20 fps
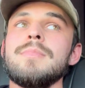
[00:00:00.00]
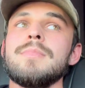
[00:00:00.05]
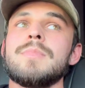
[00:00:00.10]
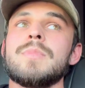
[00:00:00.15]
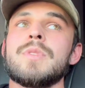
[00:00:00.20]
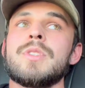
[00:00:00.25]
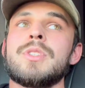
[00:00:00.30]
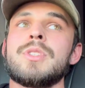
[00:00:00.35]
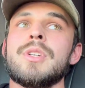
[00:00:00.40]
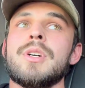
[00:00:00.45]

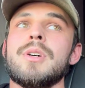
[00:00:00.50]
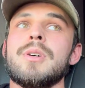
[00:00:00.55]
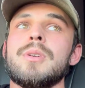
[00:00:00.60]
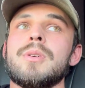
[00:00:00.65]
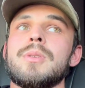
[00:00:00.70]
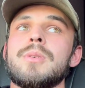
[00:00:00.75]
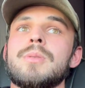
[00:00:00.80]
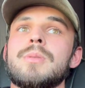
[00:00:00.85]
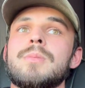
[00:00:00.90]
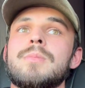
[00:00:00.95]

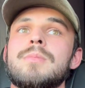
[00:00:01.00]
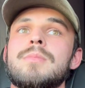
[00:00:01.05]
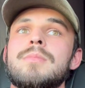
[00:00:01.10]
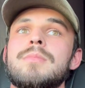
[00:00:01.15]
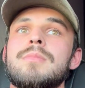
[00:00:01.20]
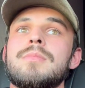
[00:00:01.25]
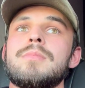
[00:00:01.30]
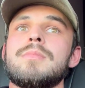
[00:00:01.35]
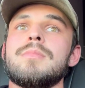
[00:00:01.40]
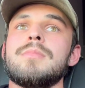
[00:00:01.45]
So
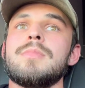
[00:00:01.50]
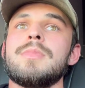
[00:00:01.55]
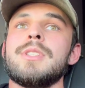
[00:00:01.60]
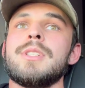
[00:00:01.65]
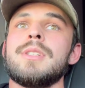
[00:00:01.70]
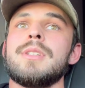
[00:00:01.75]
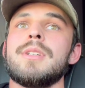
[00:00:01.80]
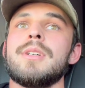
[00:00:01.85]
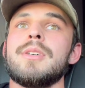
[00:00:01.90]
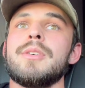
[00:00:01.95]

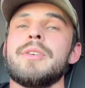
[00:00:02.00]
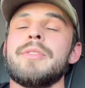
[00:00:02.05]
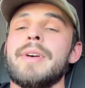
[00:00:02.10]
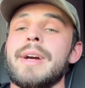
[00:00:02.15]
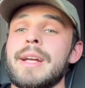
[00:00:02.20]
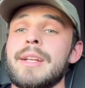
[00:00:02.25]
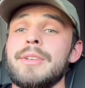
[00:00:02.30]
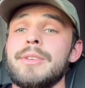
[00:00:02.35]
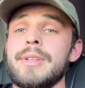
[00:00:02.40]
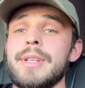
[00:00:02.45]
if
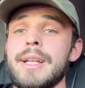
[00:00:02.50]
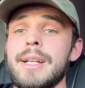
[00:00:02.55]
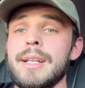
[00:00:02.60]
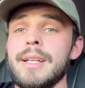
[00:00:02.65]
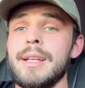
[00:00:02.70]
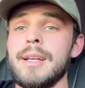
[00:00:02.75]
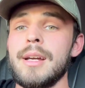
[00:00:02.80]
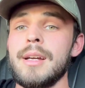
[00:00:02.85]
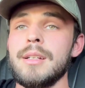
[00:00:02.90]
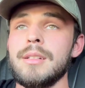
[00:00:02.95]
I can do that
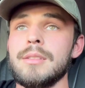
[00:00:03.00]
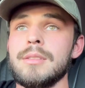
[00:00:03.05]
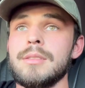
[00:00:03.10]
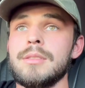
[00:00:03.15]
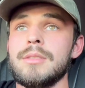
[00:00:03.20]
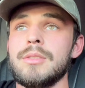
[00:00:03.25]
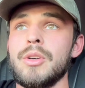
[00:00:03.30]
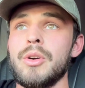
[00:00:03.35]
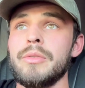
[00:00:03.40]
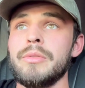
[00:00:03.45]
again
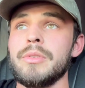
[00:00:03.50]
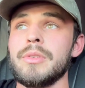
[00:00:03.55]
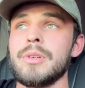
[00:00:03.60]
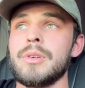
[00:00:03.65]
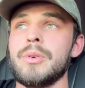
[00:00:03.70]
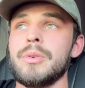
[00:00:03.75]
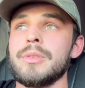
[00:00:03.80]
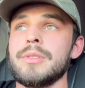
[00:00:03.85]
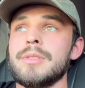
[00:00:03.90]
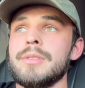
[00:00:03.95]
over the
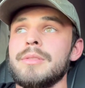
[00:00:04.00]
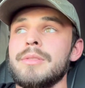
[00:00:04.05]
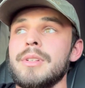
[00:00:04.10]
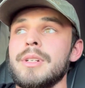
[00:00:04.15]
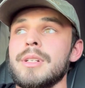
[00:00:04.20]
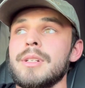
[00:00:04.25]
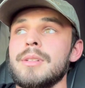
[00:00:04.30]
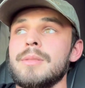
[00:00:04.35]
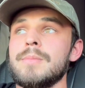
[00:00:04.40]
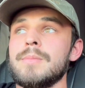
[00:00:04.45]
course of
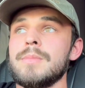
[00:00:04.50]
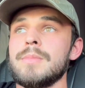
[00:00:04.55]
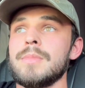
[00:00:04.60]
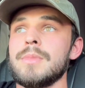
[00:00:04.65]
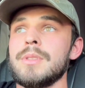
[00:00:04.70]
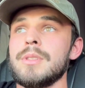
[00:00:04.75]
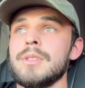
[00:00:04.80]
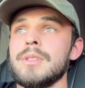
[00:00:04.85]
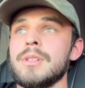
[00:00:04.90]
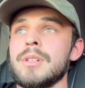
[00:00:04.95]
like
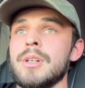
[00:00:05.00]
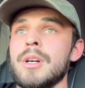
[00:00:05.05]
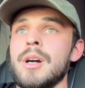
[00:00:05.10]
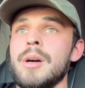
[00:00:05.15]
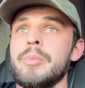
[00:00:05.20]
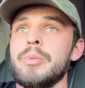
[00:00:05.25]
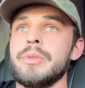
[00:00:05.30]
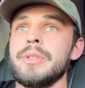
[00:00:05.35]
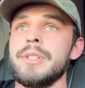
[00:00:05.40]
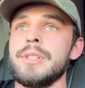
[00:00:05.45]
a
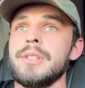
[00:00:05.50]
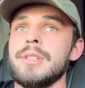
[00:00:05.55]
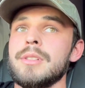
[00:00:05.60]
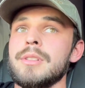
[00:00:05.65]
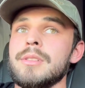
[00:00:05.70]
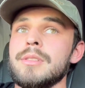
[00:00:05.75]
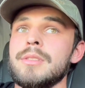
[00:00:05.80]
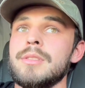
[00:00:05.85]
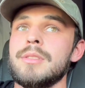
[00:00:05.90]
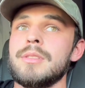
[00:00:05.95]
couple
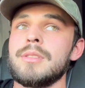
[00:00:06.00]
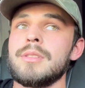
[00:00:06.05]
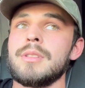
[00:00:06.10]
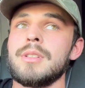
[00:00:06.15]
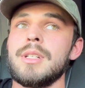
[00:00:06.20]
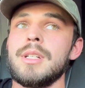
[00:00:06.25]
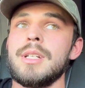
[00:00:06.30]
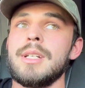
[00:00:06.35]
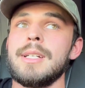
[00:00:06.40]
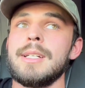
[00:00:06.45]
years,
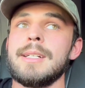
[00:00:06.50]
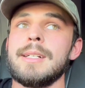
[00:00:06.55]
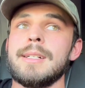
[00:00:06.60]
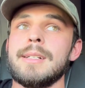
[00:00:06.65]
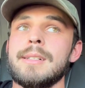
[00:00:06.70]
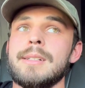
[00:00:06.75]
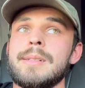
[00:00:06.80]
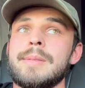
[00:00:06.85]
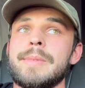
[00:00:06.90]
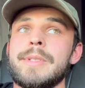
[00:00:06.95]

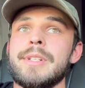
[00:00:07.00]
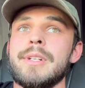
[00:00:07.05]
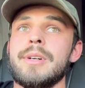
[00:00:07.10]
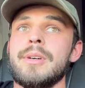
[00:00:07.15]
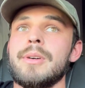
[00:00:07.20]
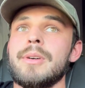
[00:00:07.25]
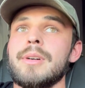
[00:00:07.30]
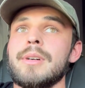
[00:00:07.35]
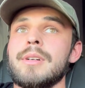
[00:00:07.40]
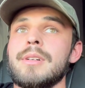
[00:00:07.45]

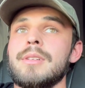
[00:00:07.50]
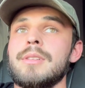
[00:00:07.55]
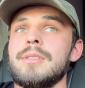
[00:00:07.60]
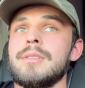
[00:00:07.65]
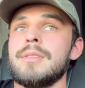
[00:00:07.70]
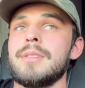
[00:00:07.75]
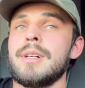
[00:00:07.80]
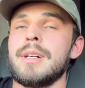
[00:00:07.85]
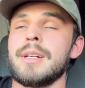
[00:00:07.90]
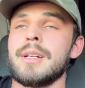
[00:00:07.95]

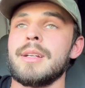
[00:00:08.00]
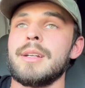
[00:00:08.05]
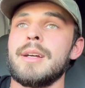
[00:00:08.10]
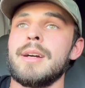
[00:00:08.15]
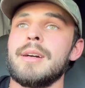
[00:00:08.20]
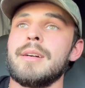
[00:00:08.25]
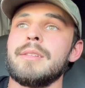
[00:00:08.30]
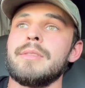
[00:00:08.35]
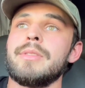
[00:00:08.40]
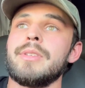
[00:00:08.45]
I could
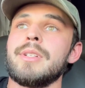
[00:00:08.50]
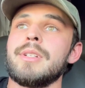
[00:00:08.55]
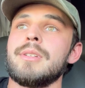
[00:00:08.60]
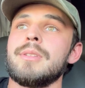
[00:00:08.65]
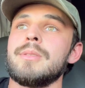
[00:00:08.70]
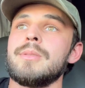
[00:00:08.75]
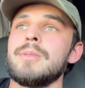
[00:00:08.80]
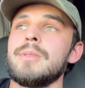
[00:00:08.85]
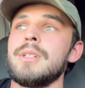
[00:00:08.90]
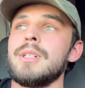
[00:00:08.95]
have
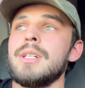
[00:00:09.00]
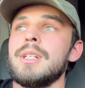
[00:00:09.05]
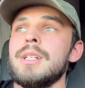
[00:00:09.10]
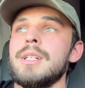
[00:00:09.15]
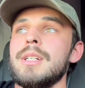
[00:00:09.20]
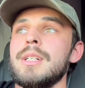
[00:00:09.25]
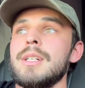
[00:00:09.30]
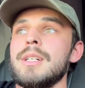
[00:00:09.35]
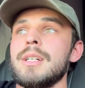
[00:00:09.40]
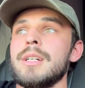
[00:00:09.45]

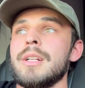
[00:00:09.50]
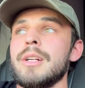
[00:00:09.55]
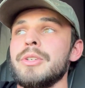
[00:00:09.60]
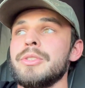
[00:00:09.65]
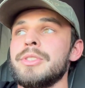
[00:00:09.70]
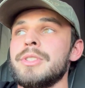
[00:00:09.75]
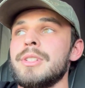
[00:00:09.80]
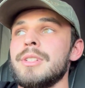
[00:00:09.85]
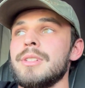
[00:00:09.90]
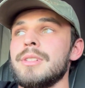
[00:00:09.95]

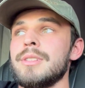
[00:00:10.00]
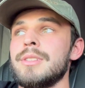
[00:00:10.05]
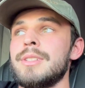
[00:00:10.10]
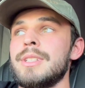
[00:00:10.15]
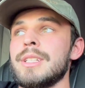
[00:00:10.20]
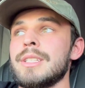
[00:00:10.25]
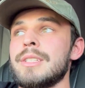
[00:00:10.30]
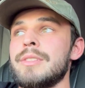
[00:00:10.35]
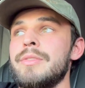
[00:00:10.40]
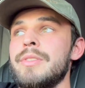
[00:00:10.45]
close to
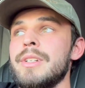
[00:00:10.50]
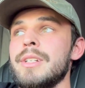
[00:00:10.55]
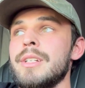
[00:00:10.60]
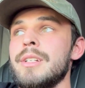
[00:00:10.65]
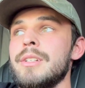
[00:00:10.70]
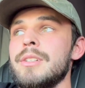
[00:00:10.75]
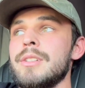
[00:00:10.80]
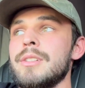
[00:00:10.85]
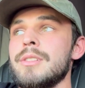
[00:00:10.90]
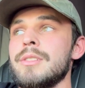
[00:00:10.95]
6
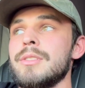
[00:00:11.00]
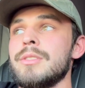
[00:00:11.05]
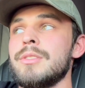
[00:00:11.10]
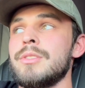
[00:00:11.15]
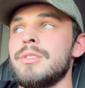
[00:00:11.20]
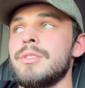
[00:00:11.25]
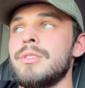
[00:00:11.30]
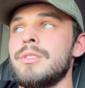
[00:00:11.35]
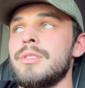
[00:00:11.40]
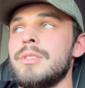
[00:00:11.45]

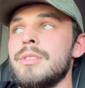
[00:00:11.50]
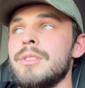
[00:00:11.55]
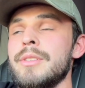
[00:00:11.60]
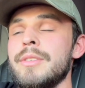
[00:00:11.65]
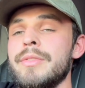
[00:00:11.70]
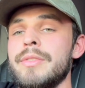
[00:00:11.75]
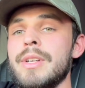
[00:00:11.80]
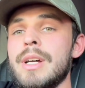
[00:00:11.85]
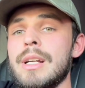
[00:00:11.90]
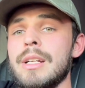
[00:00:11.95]
figures,
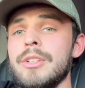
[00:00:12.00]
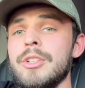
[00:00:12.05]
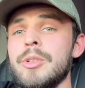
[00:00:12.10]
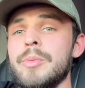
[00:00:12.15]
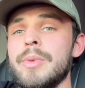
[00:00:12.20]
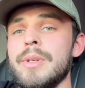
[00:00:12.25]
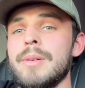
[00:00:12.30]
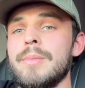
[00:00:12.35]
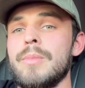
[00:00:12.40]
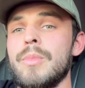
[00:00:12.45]
if not a little
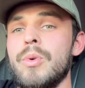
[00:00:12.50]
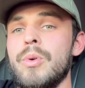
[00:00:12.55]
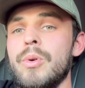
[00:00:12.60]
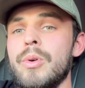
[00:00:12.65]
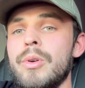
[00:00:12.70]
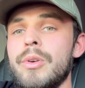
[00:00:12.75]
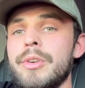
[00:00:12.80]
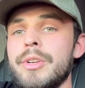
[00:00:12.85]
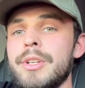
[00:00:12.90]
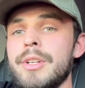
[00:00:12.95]
bit
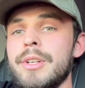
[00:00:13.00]
more,